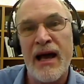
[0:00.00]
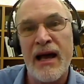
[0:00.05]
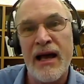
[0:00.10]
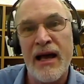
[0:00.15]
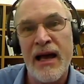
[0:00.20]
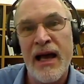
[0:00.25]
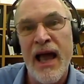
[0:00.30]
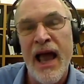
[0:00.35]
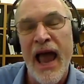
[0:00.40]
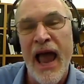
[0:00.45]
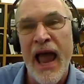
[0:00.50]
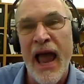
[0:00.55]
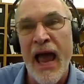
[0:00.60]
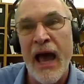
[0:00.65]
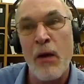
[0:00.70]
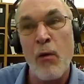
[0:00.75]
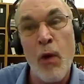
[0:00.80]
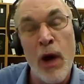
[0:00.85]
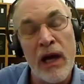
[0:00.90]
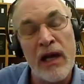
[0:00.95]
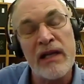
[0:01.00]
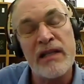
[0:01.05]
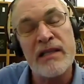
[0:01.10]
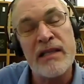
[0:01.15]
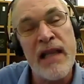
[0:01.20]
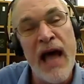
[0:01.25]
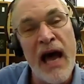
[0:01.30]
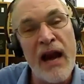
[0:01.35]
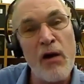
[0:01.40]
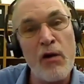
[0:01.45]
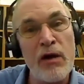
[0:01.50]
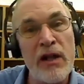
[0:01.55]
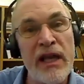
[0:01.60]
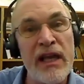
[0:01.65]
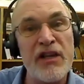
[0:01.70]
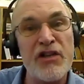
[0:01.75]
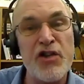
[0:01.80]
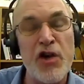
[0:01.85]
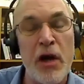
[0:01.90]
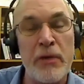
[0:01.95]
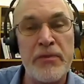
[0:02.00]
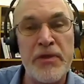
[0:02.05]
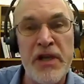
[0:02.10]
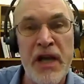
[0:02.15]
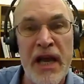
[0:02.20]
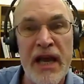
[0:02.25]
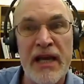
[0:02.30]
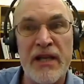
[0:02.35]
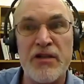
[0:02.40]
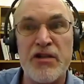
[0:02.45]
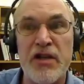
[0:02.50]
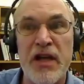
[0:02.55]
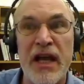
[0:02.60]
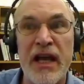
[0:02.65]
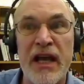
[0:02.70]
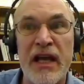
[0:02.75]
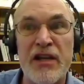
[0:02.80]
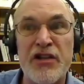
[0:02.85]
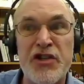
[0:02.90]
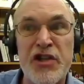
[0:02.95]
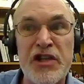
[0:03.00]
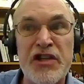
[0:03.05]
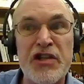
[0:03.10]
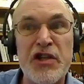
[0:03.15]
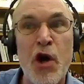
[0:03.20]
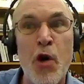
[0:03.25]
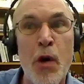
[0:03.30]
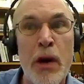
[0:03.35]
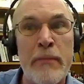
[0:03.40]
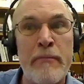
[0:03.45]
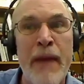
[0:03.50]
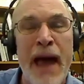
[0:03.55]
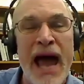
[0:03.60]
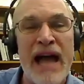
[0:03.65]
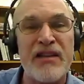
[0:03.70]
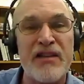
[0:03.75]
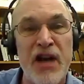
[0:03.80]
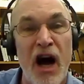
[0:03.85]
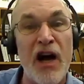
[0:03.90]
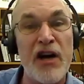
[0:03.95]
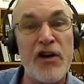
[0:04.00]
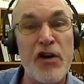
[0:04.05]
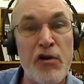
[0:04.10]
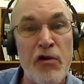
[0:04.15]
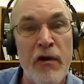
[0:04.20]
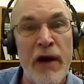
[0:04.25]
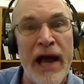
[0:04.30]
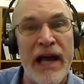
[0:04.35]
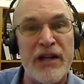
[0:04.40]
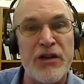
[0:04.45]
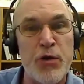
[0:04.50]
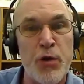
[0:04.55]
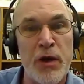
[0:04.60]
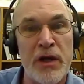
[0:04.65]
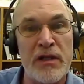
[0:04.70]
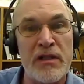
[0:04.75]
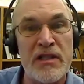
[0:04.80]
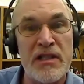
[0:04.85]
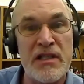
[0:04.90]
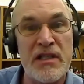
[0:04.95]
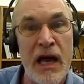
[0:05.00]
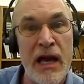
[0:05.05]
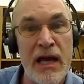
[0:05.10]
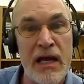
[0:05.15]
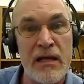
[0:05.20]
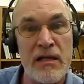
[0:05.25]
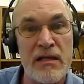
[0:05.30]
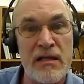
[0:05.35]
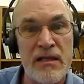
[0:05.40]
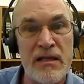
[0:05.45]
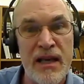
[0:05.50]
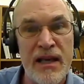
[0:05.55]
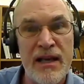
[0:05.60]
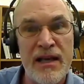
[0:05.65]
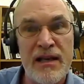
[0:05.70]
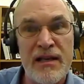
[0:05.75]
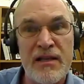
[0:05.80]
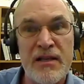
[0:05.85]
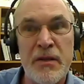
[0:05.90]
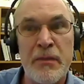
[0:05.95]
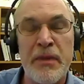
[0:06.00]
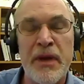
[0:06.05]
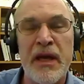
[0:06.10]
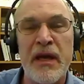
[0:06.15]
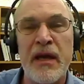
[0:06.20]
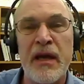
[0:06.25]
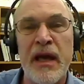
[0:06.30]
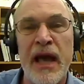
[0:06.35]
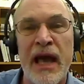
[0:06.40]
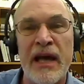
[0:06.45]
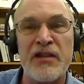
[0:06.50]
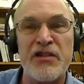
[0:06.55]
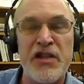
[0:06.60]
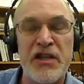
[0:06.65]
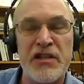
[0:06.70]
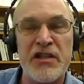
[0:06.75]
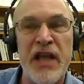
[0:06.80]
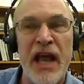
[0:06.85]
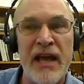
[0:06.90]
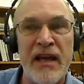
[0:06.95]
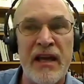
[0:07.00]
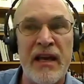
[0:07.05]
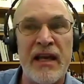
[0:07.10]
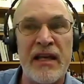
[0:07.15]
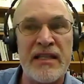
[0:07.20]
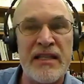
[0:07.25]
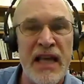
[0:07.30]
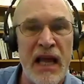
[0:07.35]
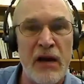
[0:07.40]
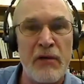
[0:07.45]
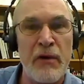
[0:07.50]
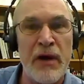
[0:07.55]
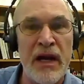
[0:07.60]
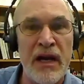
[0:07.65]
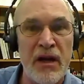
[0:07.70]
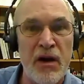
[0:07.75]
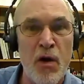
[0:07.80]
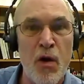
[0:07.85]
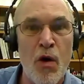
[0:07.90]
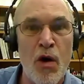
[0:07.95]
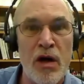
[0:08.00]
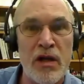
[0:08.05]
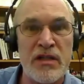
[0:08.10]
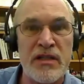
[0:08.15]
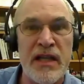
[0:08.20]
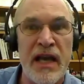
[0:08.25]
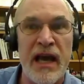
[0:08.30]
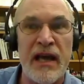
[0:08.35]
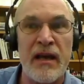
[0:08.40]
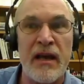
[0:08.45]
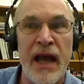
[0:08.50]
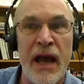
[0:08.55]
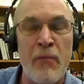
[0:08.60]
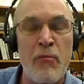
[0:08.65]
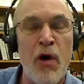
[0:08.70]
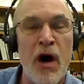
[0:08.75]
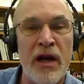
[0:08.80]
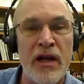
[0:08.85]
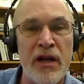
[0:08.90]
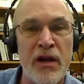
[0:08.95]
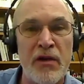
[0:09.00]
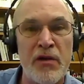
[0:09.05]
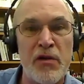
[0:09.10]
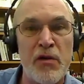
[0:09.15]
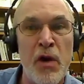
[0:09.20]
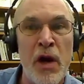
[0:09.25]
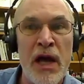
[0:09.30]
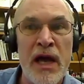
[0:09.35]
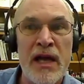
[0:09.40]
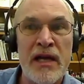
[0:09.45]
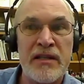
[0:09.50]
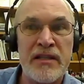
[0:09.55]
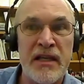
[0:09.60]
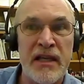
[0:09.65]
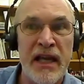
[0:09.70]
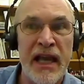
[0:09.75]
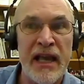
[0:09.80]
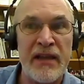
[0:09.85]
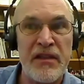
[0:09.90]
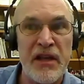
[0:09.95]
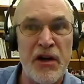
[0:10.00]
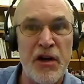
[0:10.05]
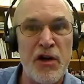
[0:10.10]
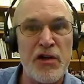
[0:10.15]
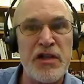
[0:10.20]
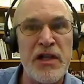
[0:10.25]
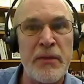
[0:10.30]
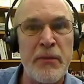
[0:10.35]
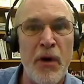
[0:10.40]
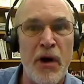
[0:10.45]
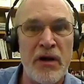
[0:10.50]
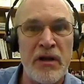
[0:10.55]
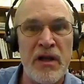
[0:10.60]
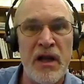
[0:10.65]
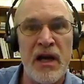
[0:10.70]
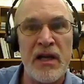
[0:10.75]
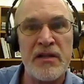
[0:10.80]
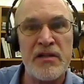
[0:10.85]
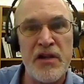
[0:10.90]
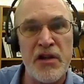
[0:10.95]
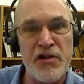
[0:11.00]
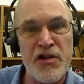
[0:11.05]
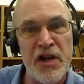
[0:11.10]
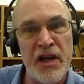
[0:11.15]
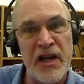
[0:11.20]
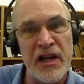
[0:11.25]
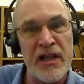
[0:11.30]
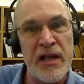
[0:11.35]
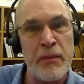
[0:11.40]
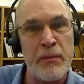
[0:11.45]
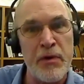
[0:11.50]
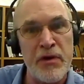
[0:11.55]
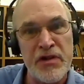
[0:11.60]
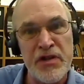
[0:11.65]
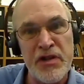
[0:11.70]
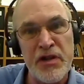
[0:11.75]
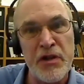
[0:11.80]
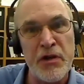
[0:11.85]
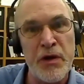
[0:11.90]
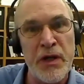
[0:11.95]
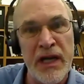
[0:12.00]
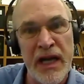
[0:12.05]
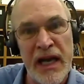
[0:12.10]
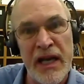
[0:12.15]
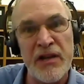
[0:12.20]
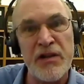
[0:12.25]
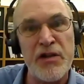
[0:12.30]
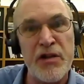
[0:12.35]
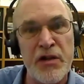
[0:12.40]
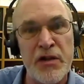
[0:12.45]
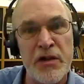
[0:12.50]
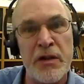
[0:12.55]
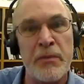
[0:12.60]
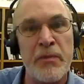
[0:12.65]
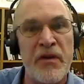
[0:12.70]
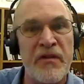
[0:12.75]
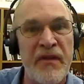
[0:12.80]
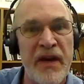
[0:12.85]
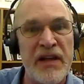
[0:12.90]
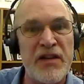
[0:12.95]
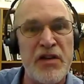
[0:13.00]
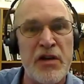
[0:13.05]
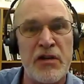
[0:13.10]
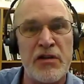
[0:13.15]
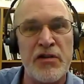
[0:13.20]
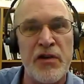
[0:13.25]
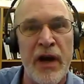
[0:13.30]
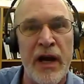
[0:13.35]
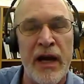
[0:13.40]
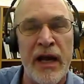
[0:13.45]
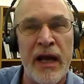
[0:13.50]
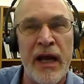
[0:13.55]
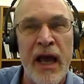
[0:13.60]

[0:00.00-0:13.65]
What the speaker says: Well, it's not only a sharp change, she's going back to undergraduate studies and she's taking an accelerated course at NYU to get the nursing part done so she can then pursue it into the professional training.